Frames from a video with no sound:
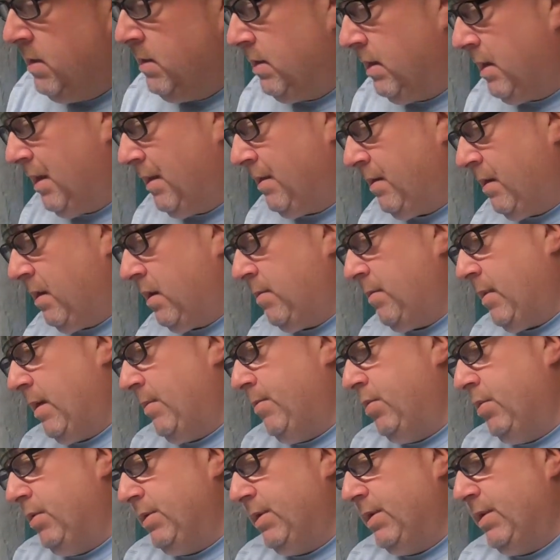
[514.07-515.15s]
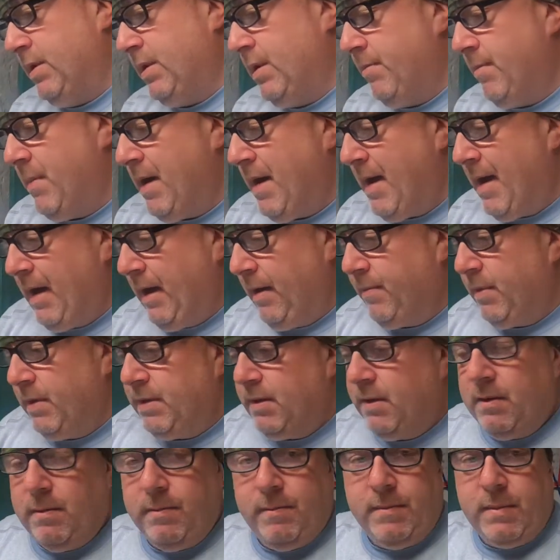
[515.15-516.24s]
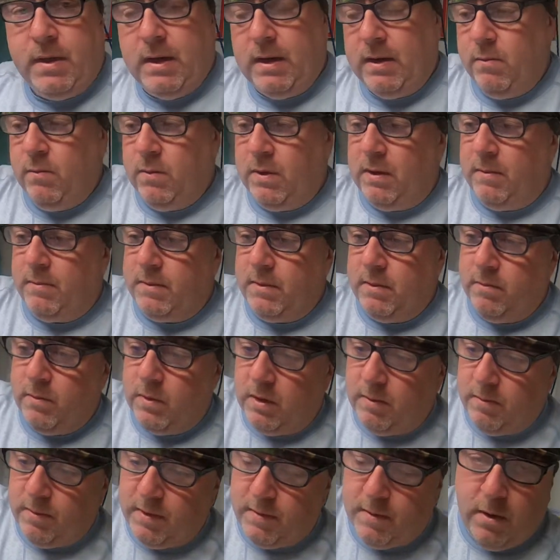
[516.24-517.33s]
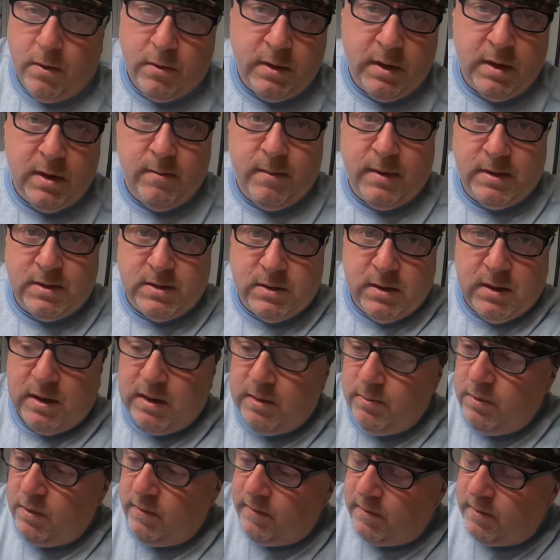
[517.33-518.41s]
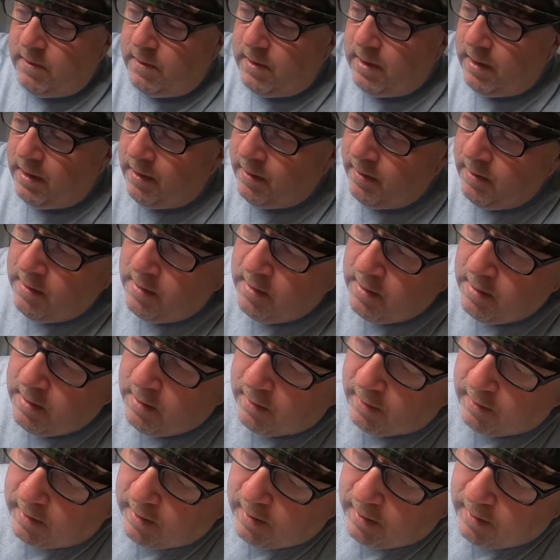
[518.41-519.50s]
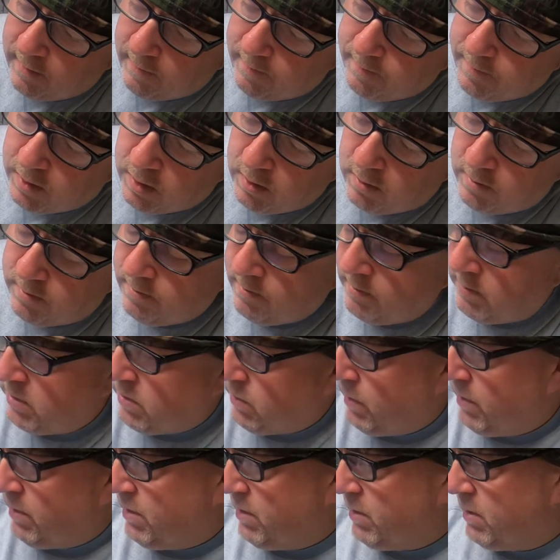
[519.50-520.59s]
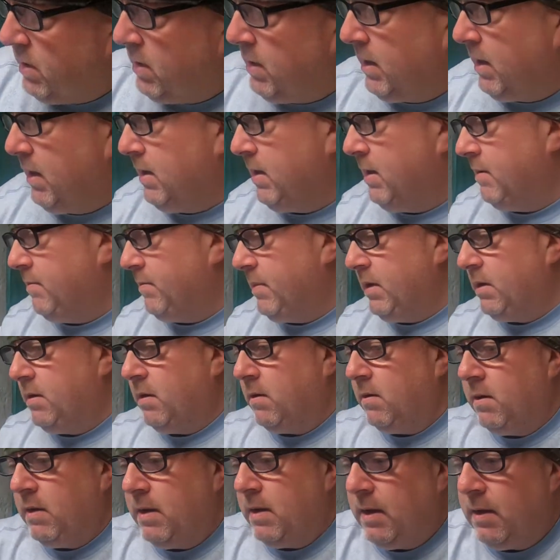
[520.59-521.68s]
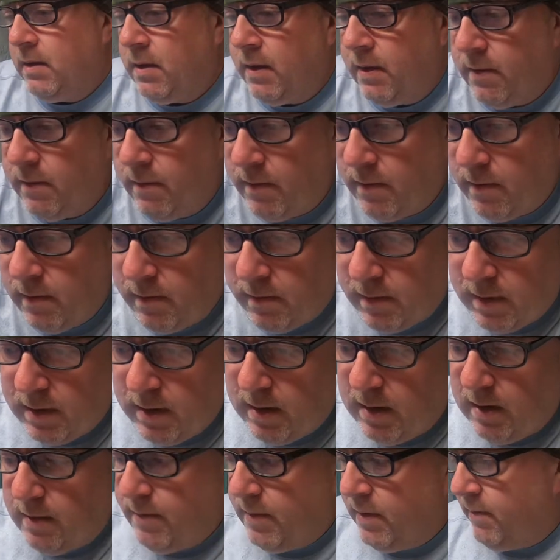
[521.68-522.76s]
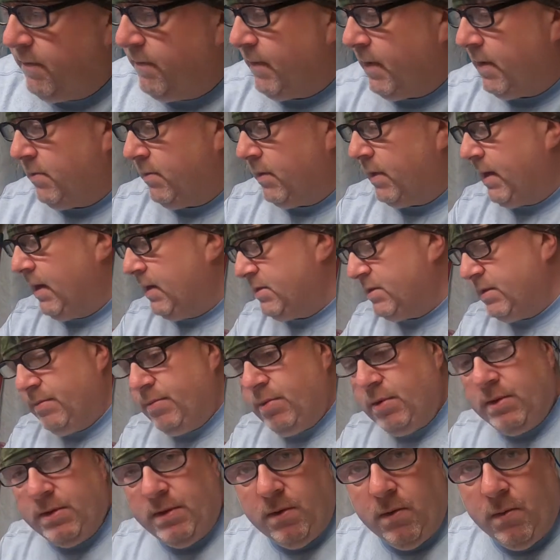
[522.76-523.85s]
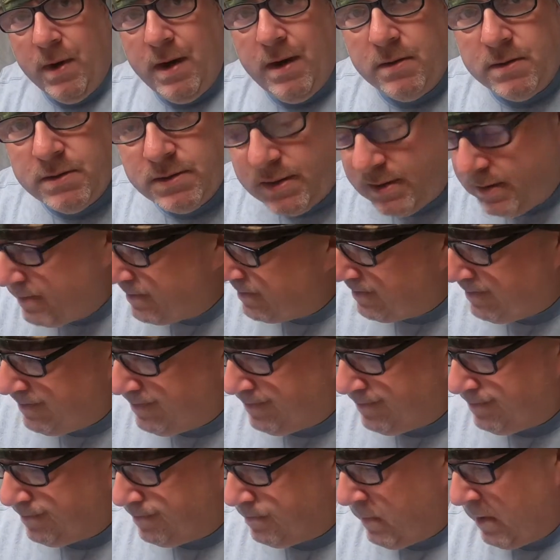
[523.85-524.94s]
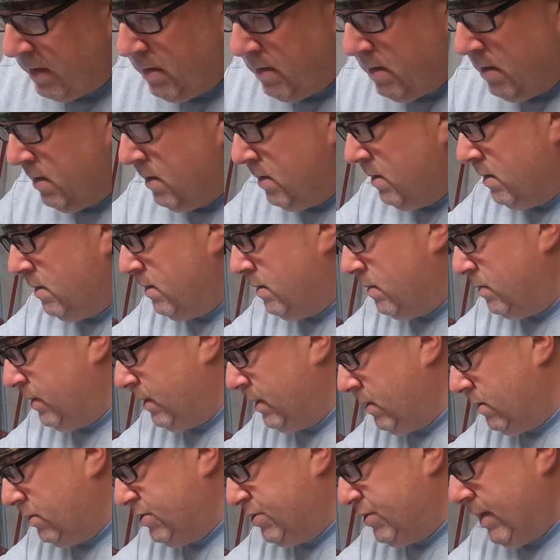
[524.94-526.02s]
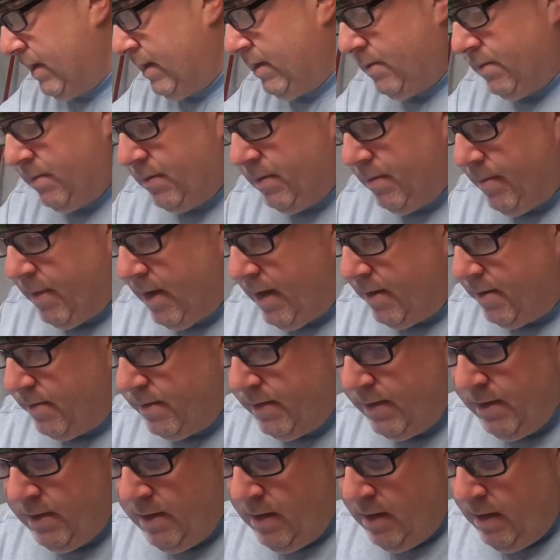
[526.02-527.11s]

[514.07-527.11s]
And I thought about putting it in the back, but then I'm thinking when I'm throwing it in my sled, moving around, okay, boom, switch is going to get hit, be turning that light on all the time, and if I don't catch it putting it away or something, we go draining on the battery.